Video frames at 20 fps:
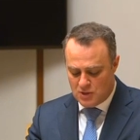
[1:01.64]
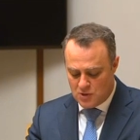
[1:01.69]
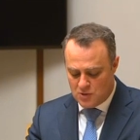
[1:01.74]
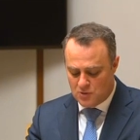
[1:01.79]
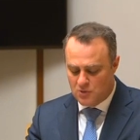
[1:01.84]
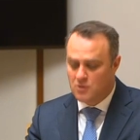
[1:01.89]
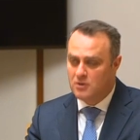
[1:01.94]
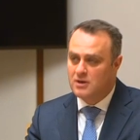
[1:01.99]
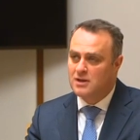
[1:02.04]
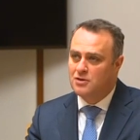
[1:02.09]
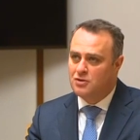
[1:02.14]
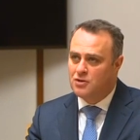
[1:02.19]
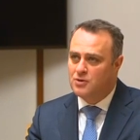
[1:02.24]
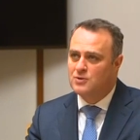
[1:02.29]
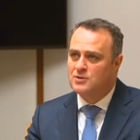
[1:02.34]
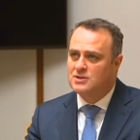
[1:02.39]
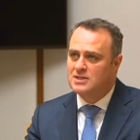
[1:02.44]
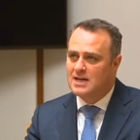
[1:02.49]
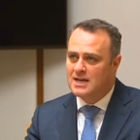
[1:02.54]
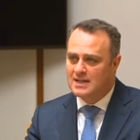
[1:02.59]
your
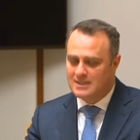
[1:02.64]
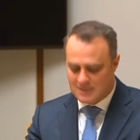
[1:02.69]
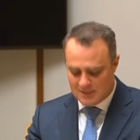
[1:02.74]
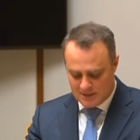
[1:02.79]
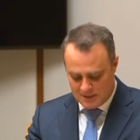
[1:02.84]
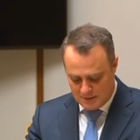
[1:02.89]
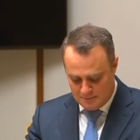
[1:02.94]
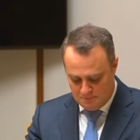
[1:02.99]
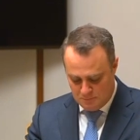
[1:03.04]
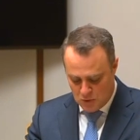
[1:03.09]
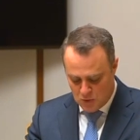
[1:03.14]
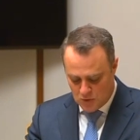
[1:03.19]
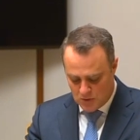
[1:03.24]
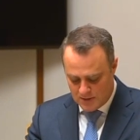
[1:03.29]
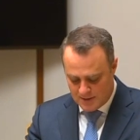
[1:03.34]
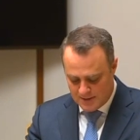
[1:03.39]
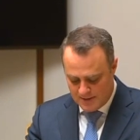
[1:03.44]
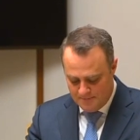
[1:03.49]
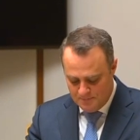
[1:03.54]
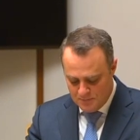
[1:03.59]
enthusiastic
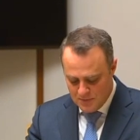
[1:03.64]
support.